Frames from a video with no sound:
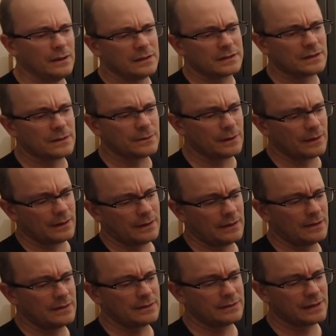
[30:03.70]
So
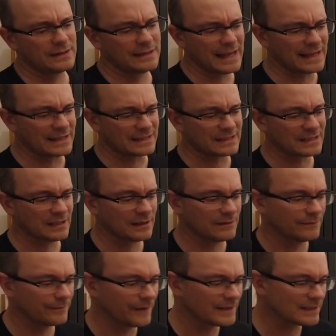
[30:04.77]
the next
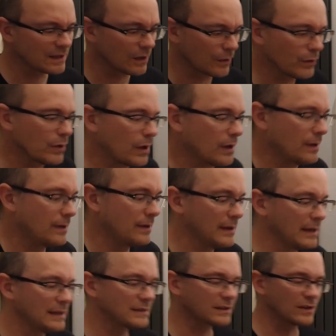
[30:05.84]
video
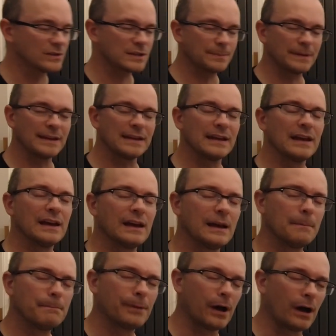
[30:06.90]
is going to be
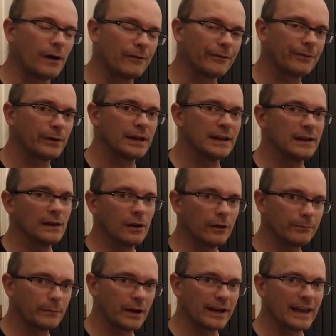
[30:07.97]
part 3
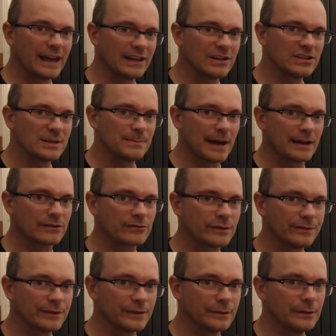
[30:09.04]
of my Energy Bank
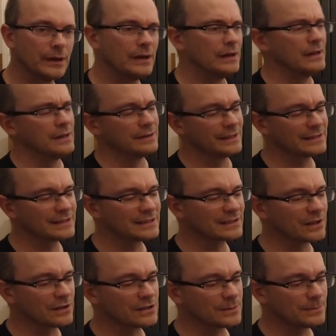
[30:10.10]
review. This is
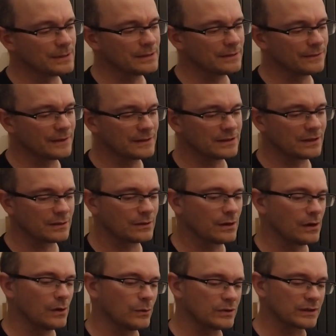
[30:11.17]
going to be the video
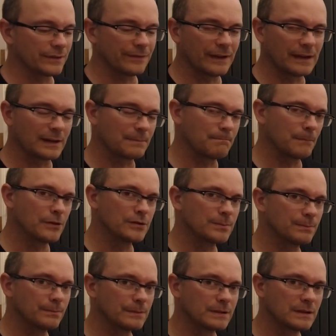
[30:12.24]
which I think
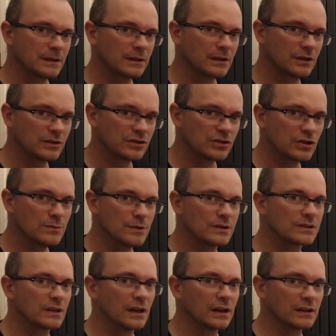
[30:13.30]
most
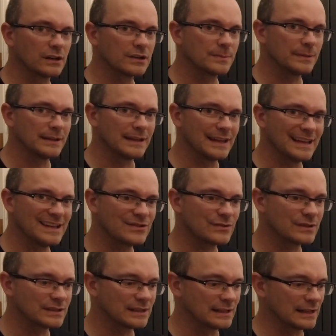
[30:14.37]
consumers are going to be
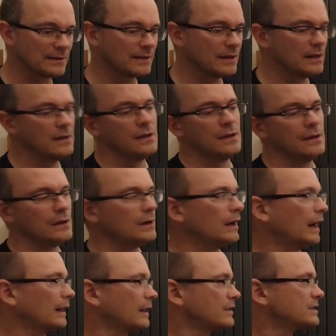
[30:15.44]
interested in.
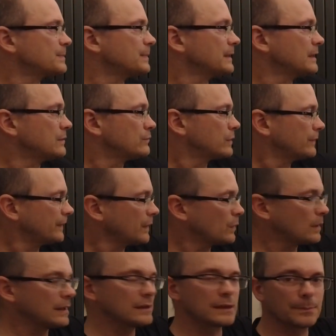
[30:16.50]
I'm going to be
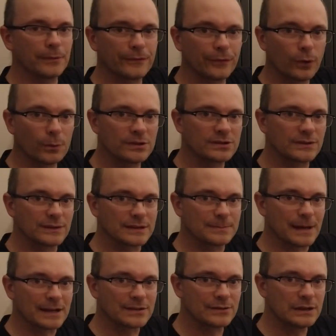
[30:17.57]
reviewing the performance of this
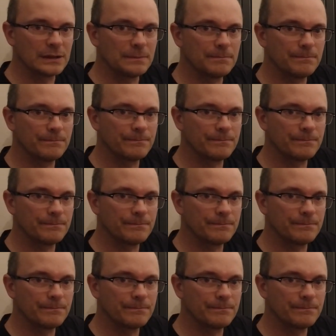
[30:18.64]
battery,